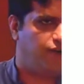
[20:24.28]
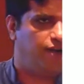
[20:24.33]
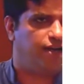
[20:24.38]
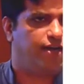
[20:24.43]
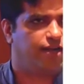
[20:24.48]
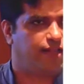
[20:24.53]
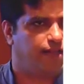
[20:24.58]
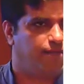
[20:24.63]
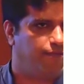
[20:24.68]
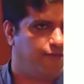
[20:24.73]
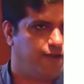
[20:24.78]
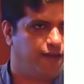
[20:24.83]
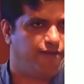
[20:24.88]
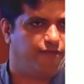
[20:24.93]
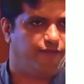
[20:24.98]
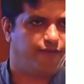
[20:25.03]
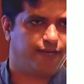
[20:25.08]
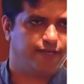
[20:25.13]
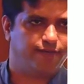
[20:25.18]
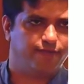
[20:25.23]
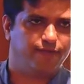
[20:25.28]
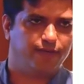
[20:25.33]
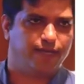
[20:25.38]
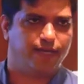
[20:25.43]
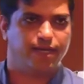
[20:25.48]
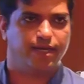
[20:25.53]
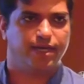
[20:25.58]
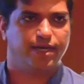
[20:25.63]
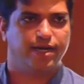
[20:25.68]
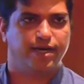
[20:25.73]
filter them very effectively,
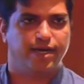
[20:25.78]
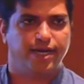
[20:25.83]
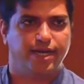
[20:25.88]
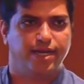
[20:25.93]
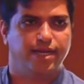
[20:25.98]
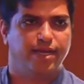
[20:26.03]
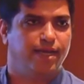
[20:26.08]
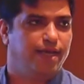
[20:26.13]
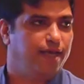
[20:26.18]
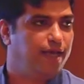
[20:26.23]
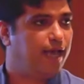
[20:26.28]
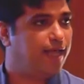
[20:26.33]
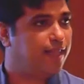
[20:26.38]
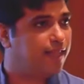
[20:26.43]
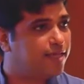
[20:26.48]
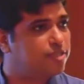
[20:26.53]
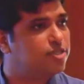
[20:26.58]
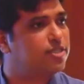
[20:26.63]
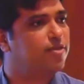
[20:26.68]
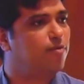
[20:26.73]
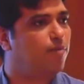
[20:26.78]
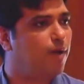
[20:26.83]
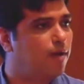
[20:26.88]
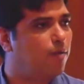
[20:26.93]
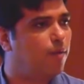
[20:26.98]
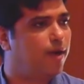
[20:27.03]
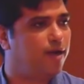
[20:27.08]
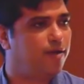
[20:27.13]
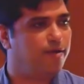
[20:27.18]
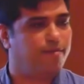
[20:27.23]
right? And that's the one
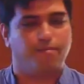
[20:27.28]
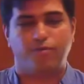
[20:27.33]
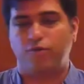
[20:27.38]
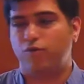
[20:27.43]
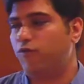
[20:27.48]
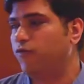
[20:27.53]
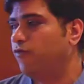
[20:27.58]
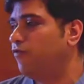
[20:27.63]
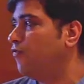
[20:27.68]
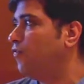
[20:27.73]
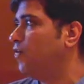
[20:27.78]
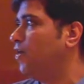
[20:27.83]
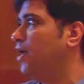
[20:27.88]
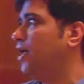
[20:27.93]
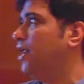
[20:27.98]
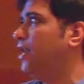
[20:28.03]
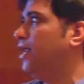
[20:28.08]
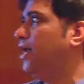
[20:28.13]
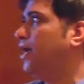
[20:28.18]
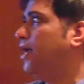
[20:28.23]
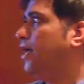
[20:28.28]
way to improve the